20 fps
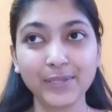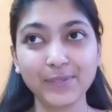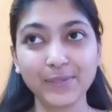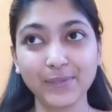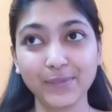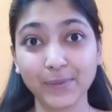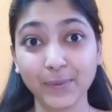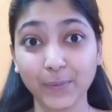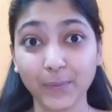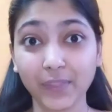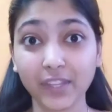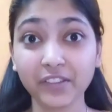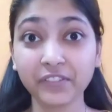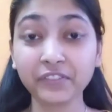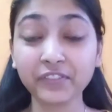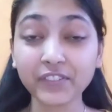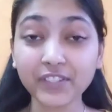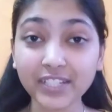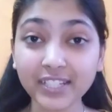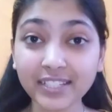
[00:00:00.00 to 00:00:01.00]
So the
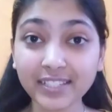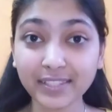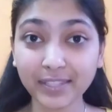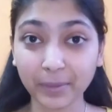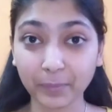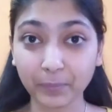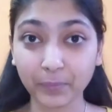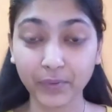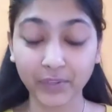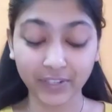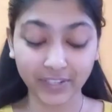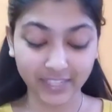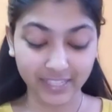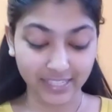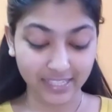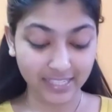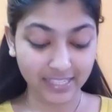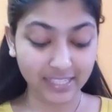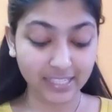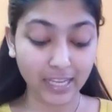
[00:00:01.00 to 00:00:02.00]
first number
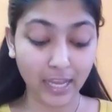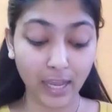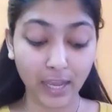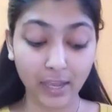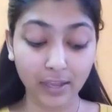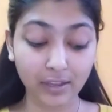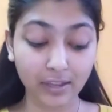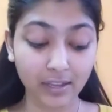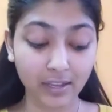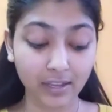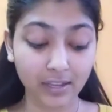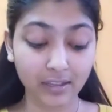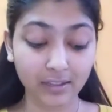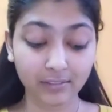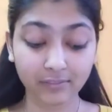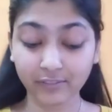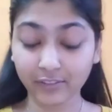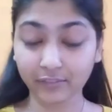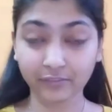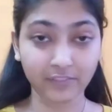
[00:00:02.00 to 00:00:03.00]
is
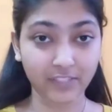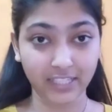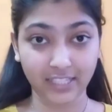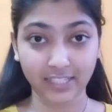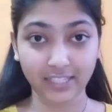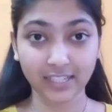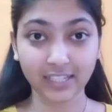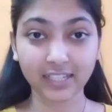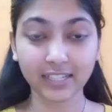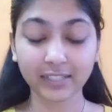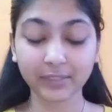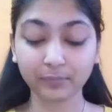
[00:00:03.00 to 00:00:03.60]
15.